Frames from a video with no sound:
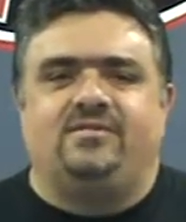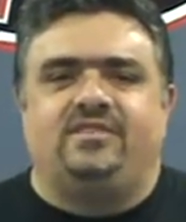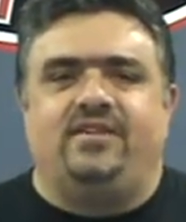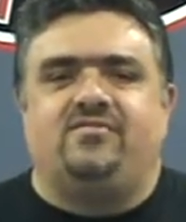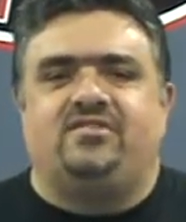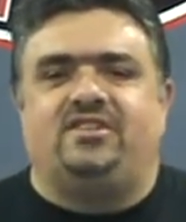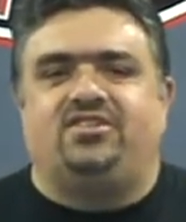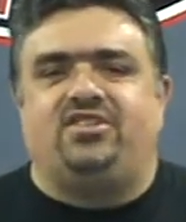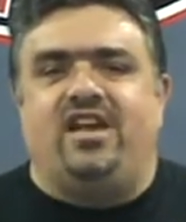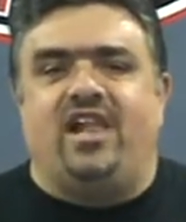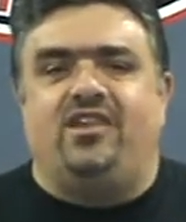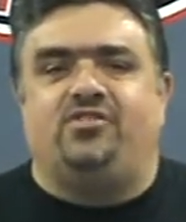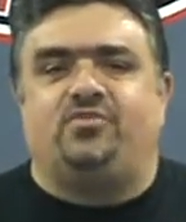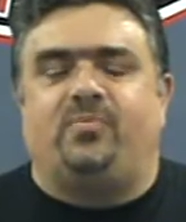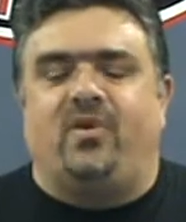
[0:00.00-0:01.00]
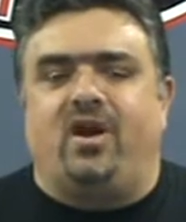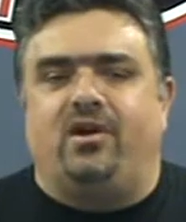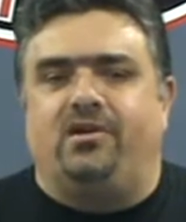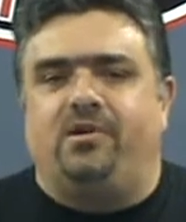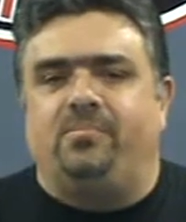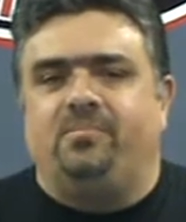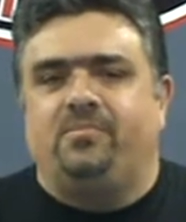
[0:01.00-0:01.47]
There was a challenge
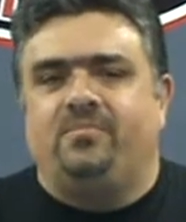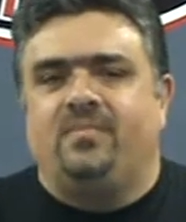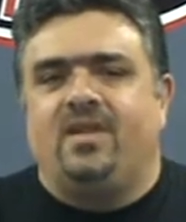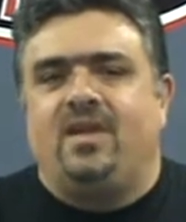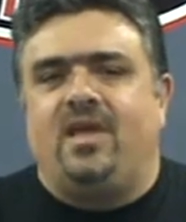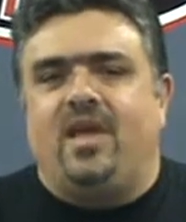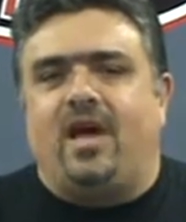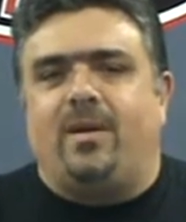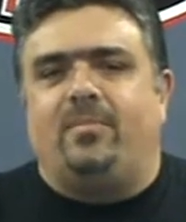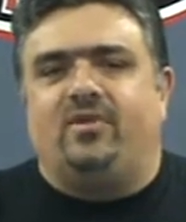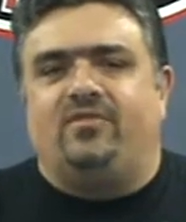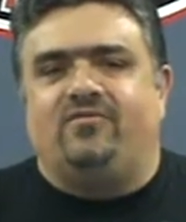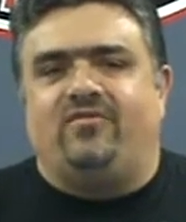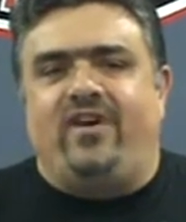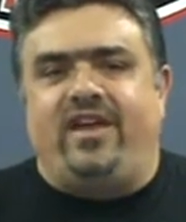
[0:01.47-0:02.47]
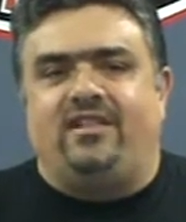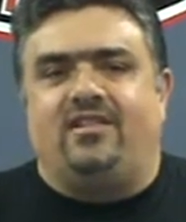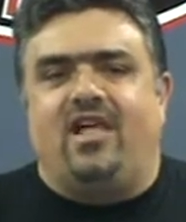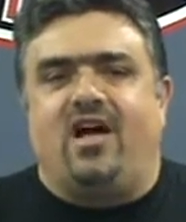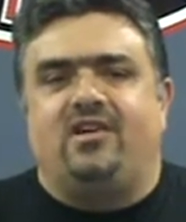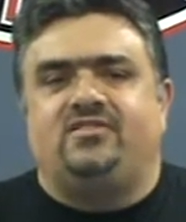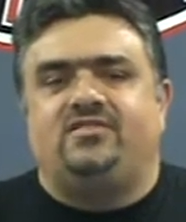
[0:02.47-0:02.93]
program about weight
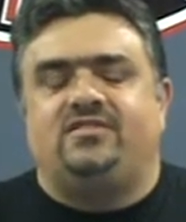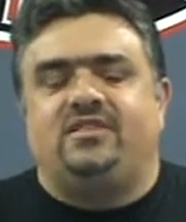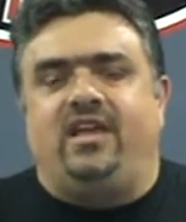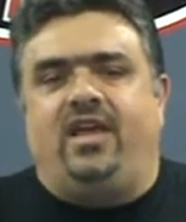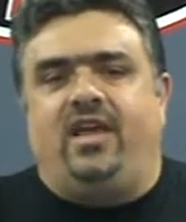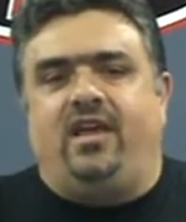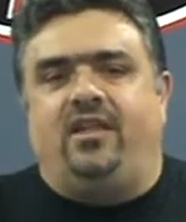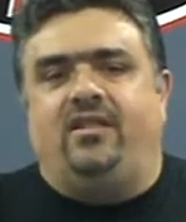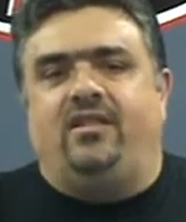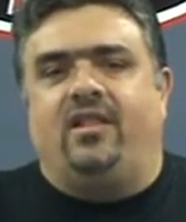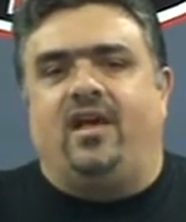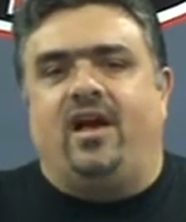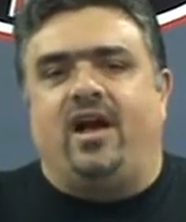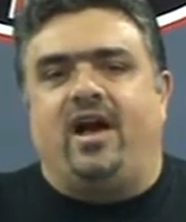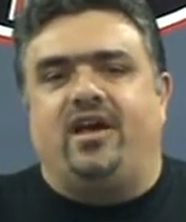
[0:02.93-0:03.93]
loss and uh,